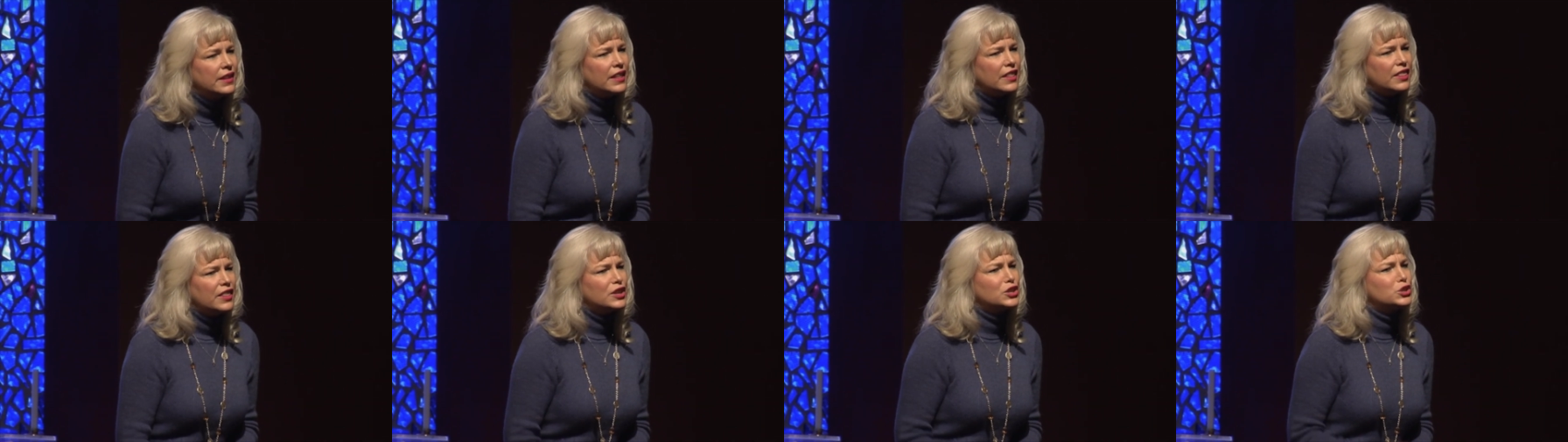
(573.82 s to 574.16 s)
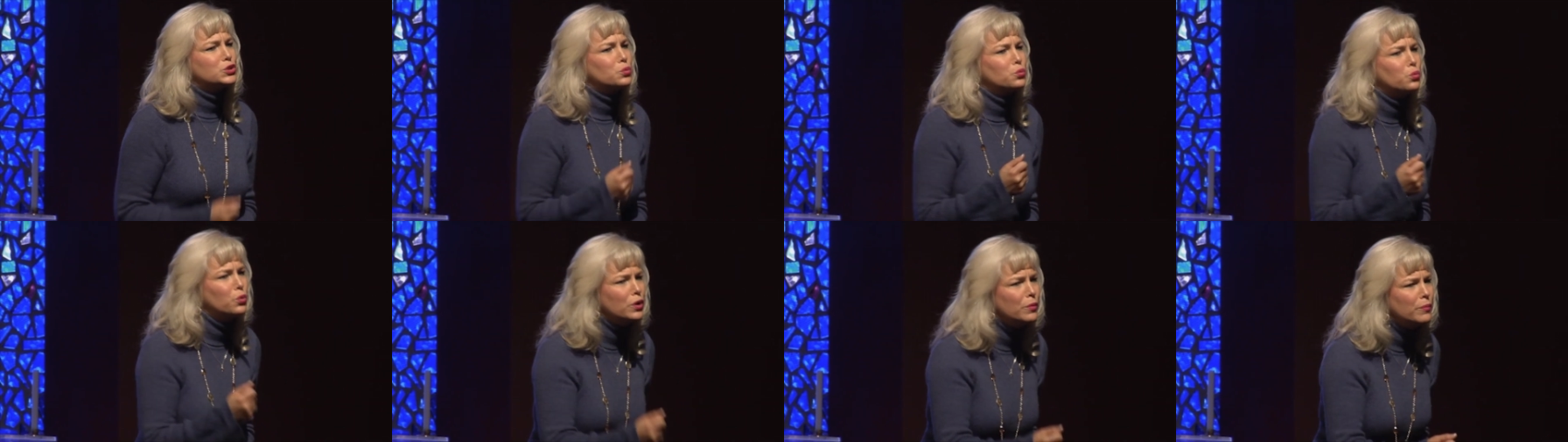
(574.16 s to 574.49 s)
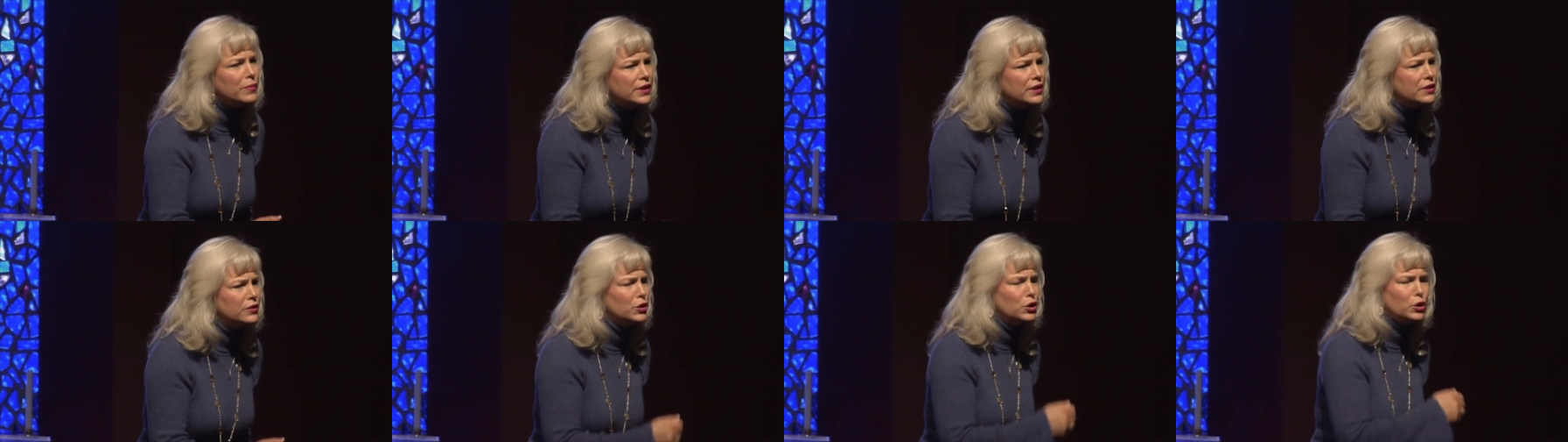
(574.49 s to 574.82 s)
This
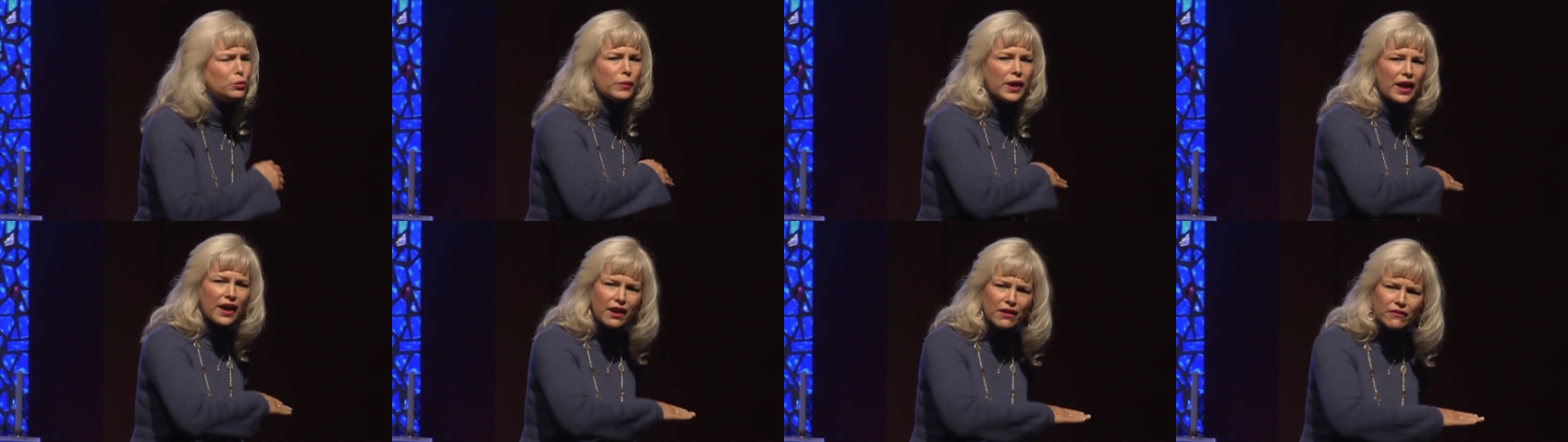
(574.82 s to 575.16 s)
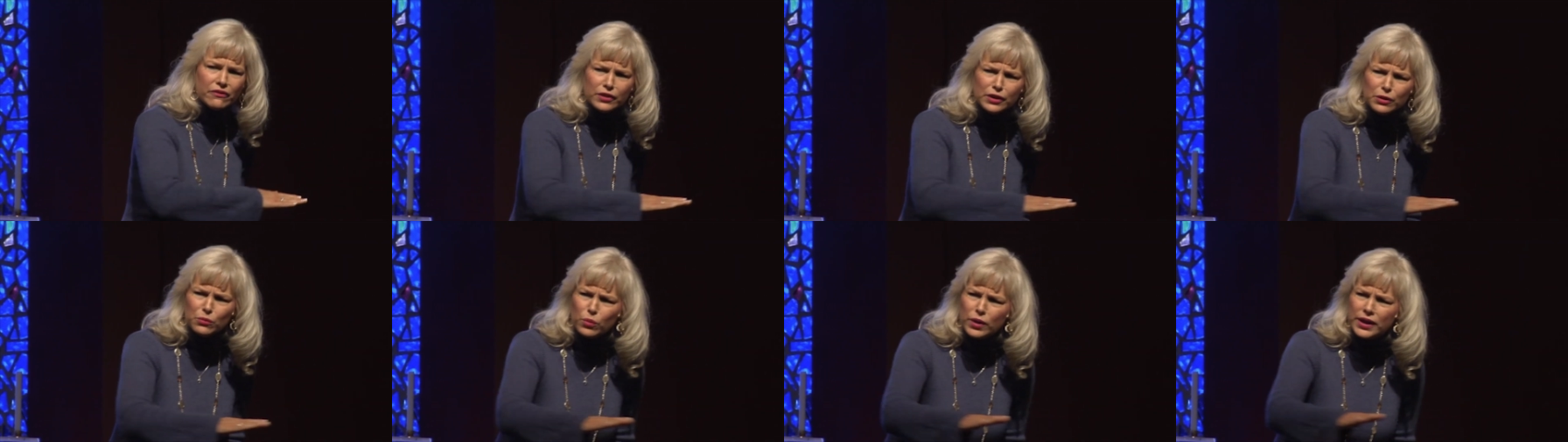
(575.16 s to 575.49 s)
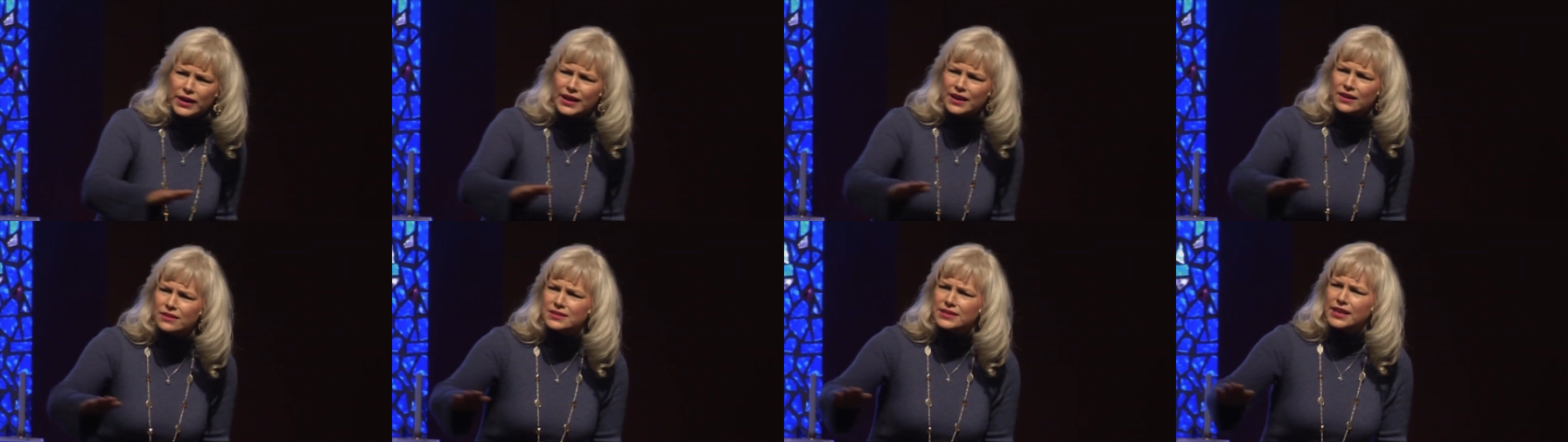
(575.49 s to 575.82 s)
woman whom everyone
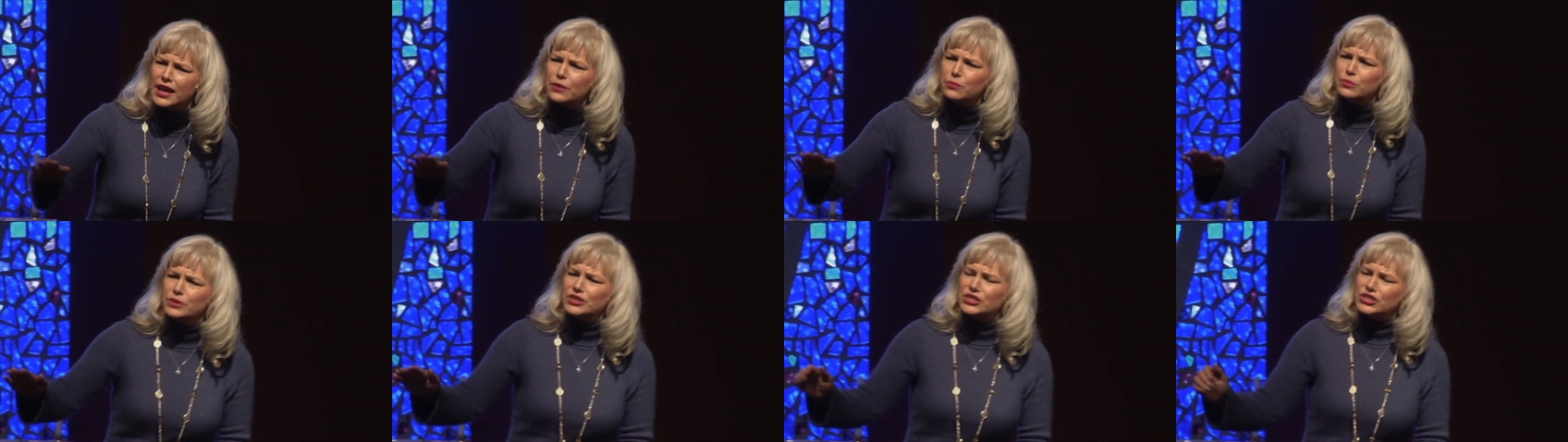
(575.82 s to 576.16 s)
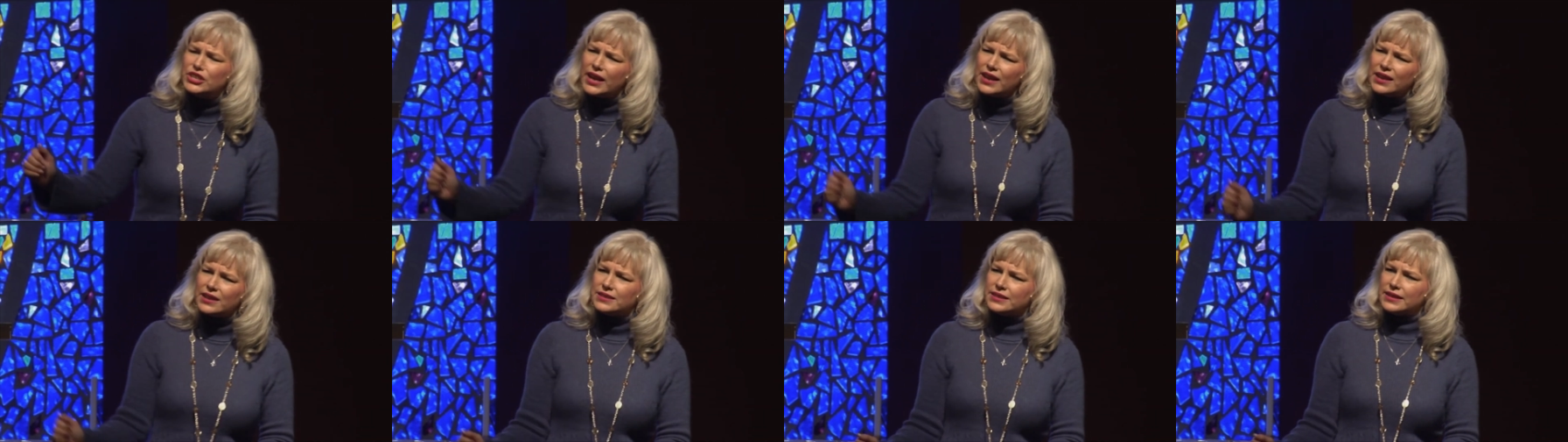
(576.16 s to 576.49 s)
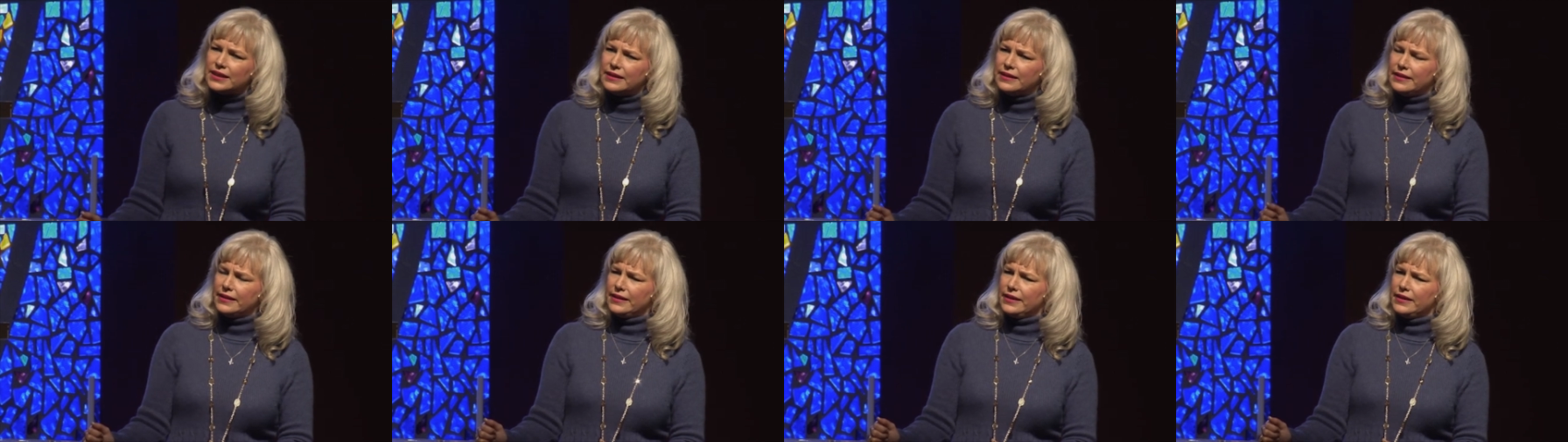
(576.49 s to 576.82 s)
else had rejected.